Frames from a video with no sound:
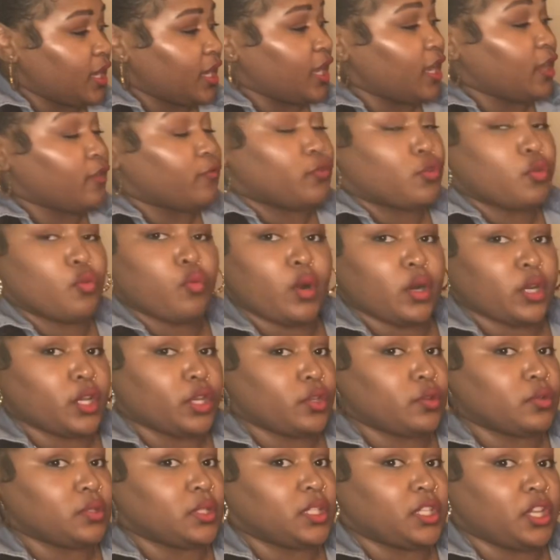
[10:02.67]
if you want to
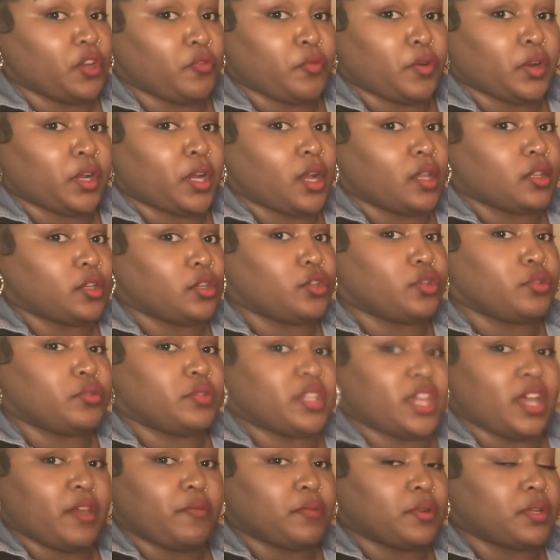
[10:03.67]
use a different color, you
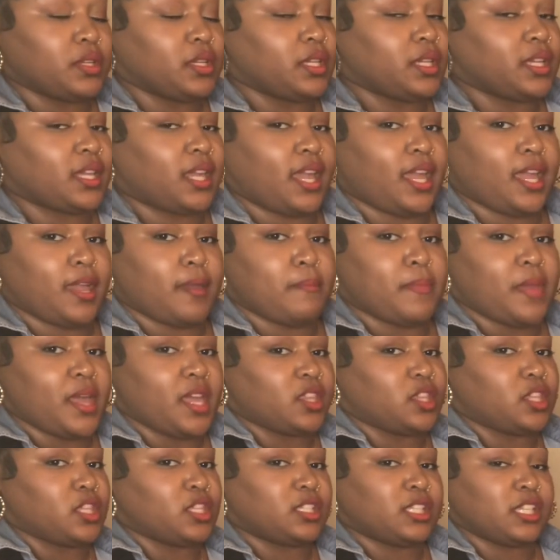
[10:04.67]
definitely can
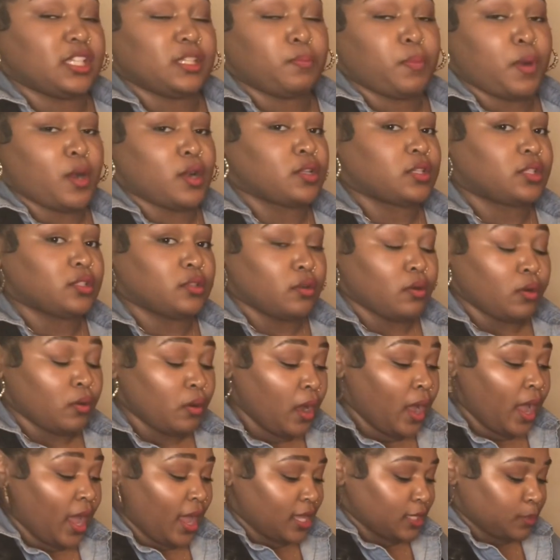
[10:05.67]
make this as personal
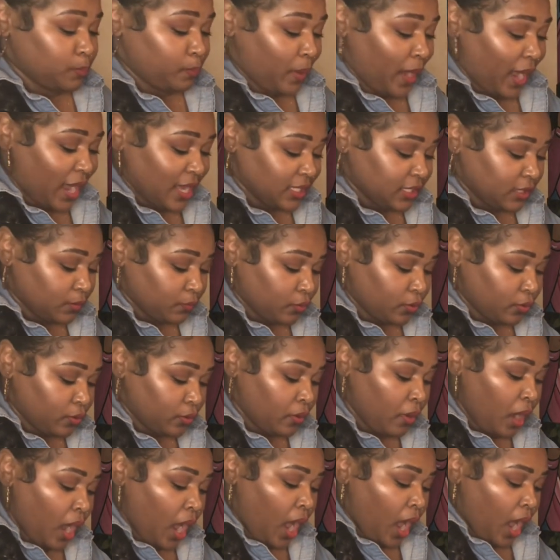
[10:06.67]
as
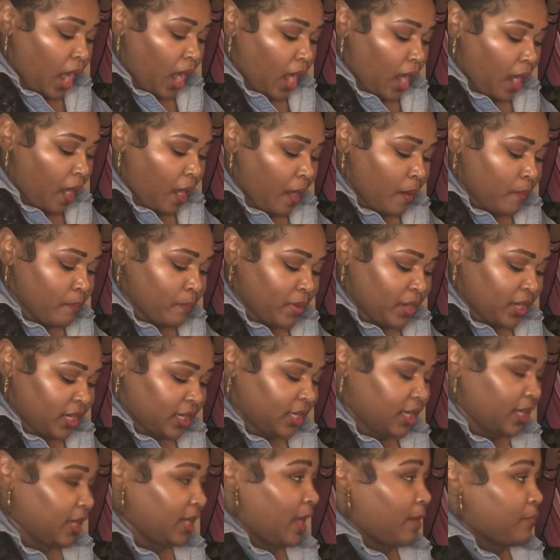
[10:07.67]
possible. Um, but
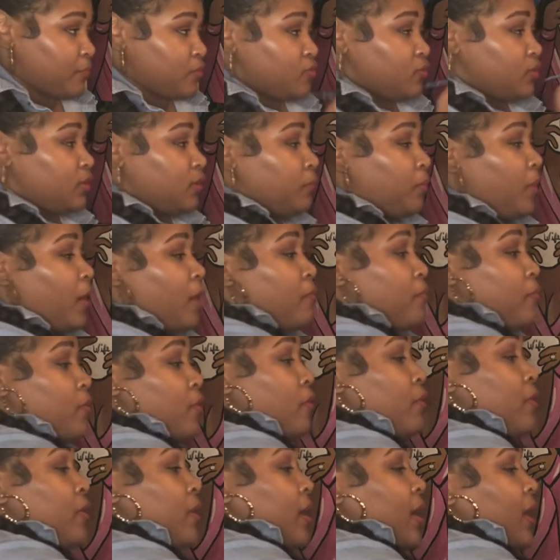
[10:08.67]
again, I'm using
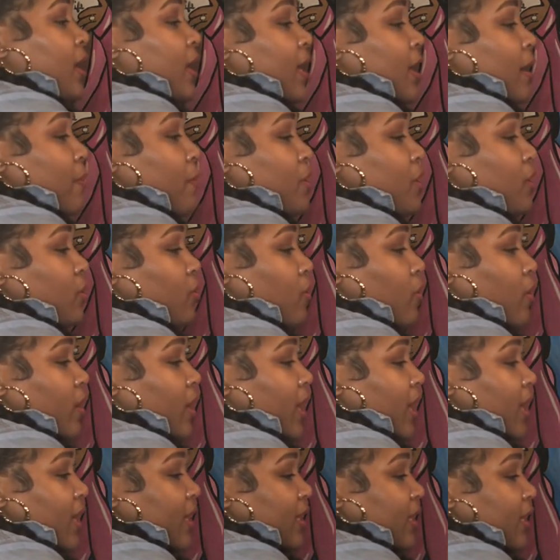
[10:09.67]
purple. And I'm going to go
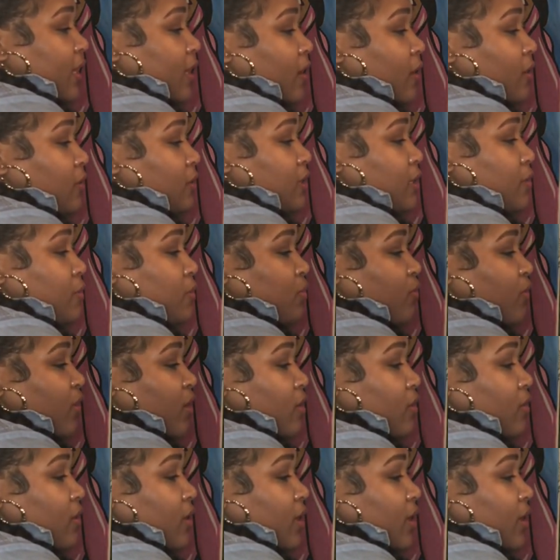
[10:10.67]
ahead and get her lips
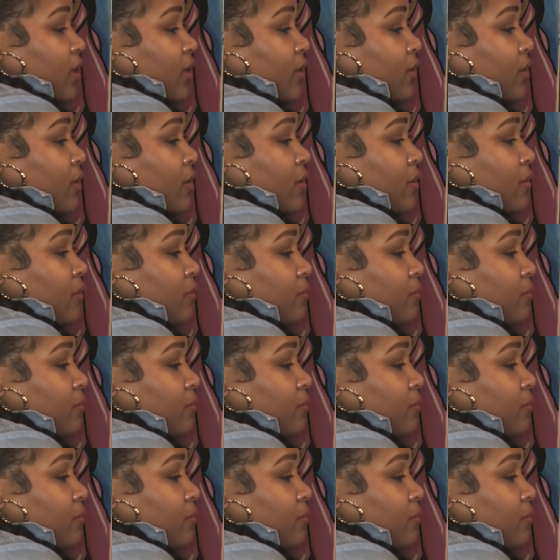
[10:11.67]
filled in.